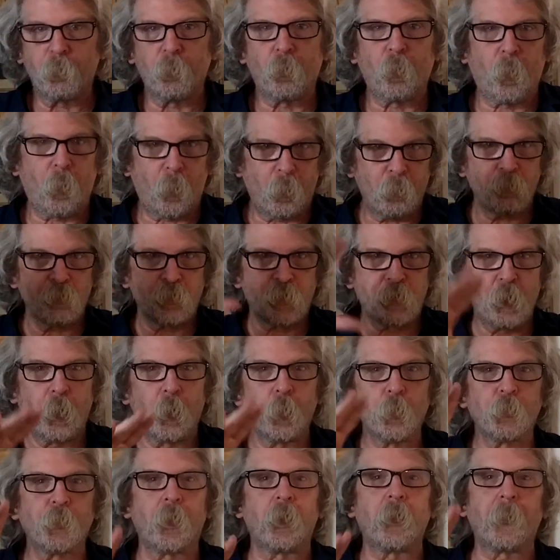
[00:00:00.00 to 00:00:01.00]
shows
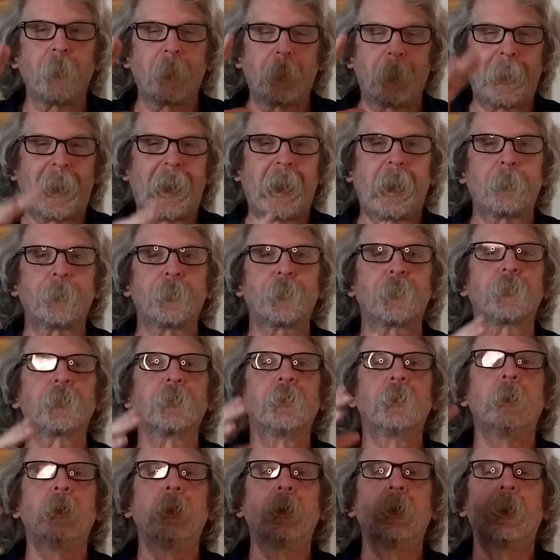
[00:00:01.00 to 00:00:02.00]
all the maps
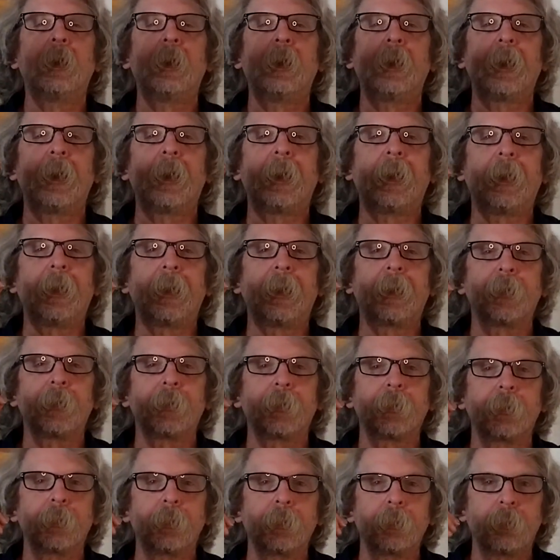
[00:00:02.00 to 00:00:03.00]

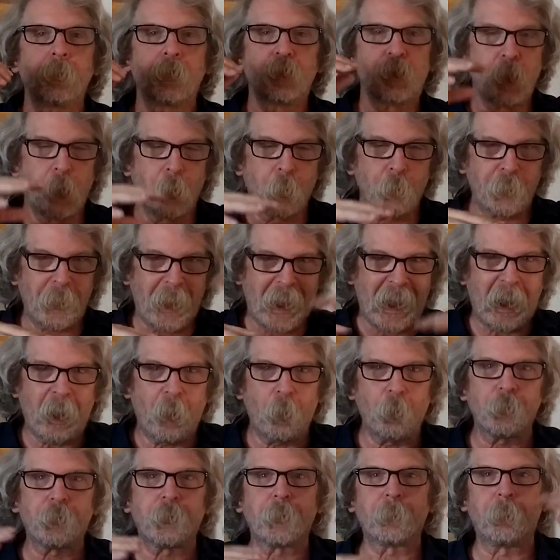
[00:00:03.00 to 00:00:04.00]
and shows how
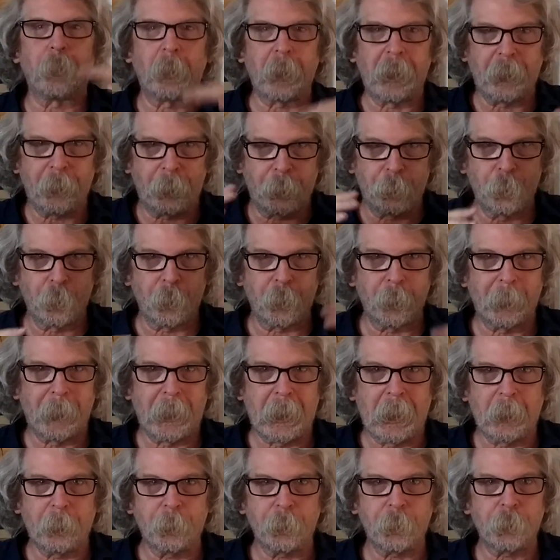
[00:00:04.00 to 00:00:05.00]
to play through the
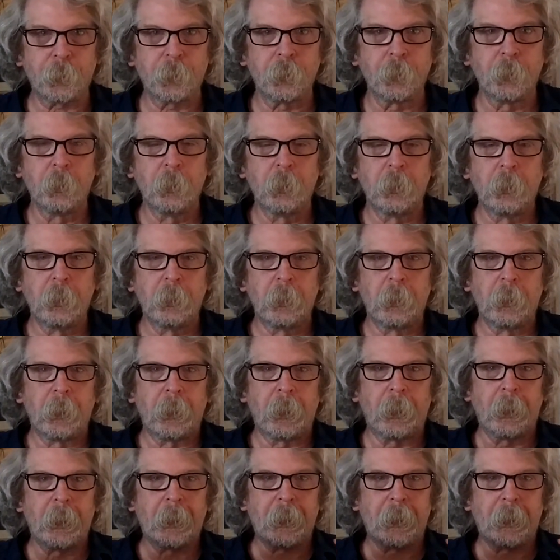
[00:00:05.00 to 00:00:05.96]
maps and how